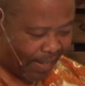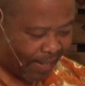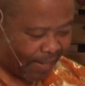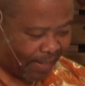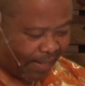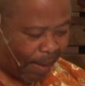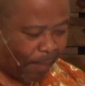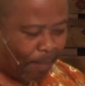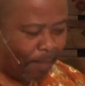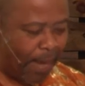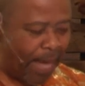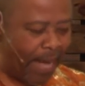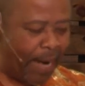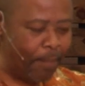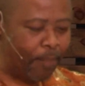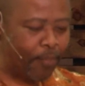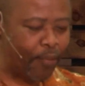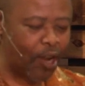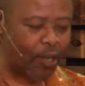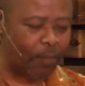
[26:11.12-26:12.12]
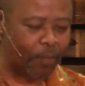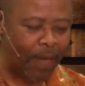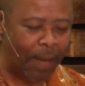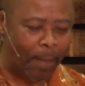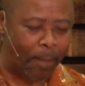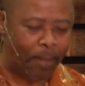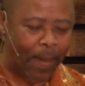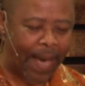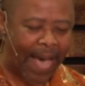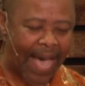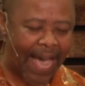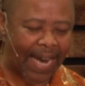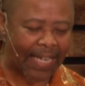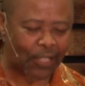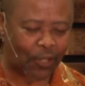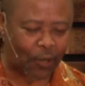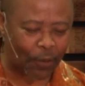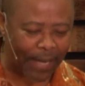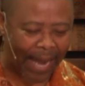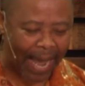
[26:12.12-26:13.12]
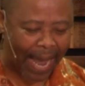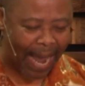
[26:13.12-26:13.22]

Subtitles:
The man brought me back to the